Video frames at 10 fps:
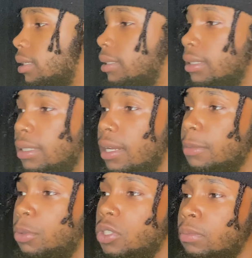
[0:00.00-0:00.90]
I see that it's
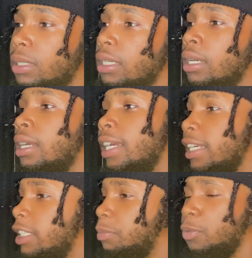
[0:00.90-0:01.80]
supposed to be
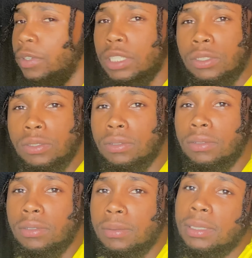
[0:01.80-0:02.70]
inspirational. You know
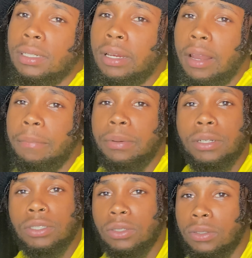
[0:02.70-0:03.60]
what I'm saying? I'm pretty
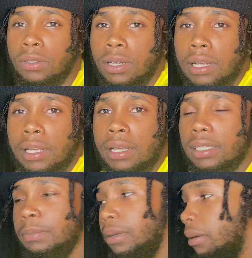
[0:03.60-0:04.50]
sure
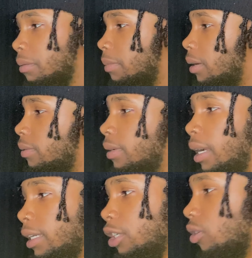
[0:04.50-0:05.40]
it's probably about how
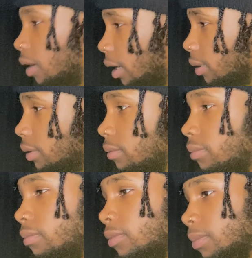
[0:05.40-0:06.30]
he grinding. You
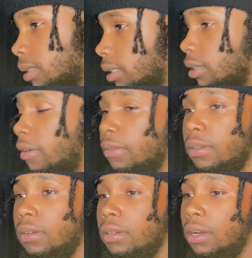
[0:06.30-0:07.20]
know I'm saying off
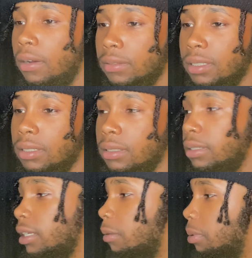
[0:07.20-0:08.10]
on the off season. They
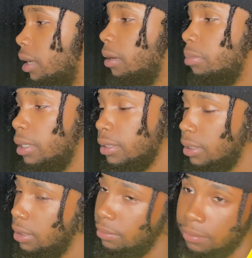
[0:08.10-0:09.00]
say applying pressure.
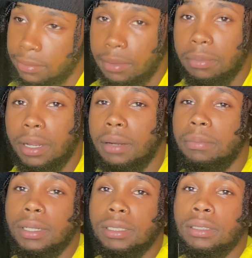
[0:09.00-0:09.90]
Applying
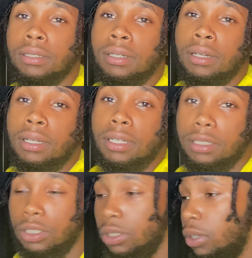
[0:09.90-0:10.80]
pressure.
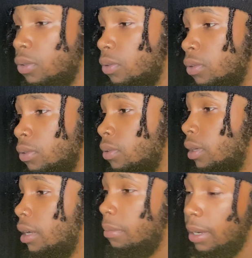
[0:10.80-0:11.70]
It's J. Cole
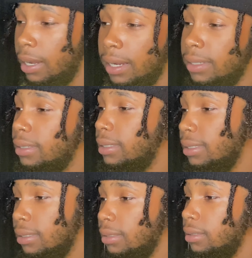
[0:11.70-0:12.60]
behind the
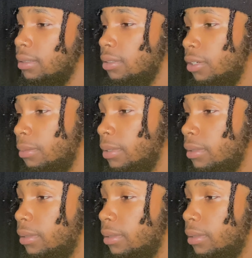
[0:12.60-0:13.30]
scenes. You hear me?